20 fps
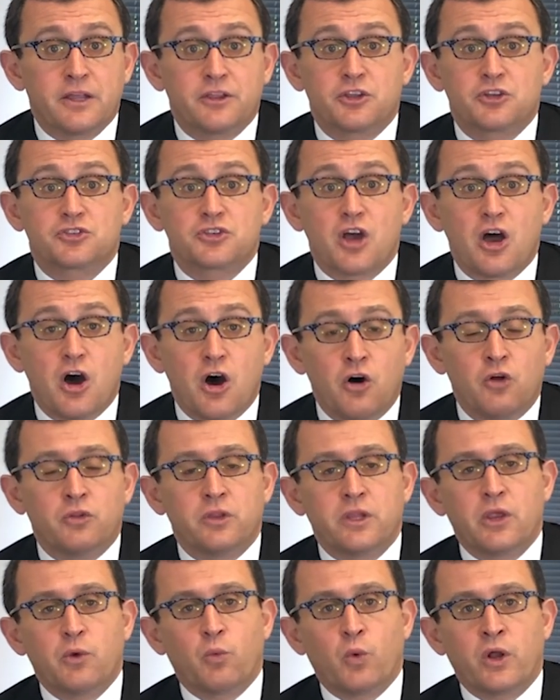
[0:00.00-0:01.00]
There's
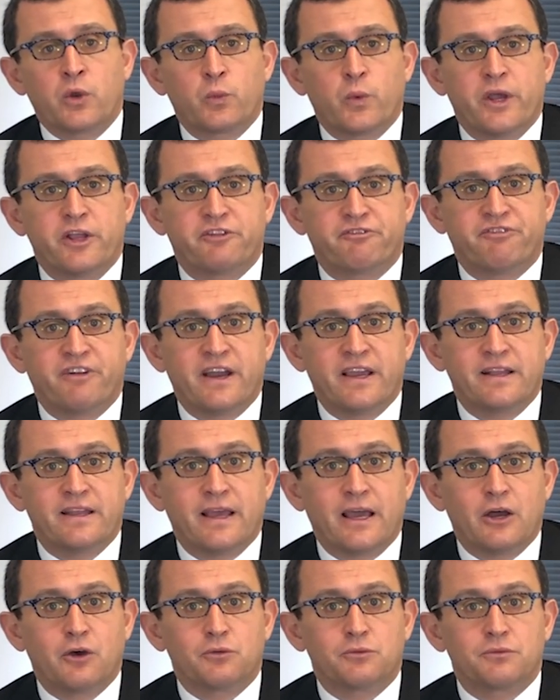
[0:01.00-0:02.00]
only one way to find
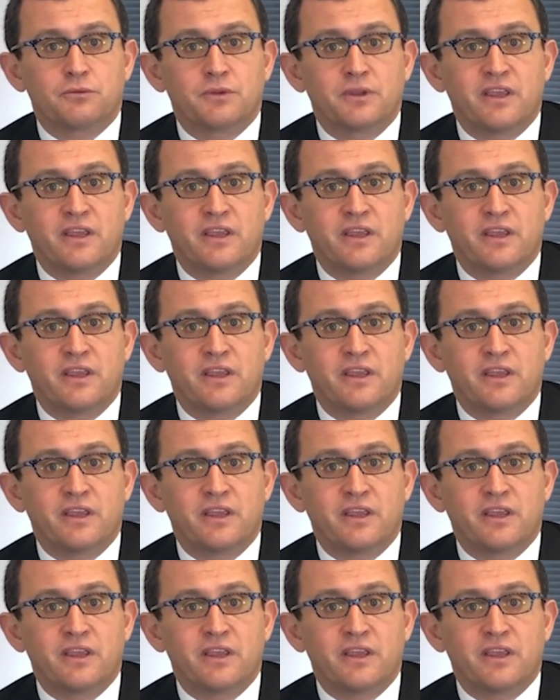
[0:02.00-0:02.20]
out.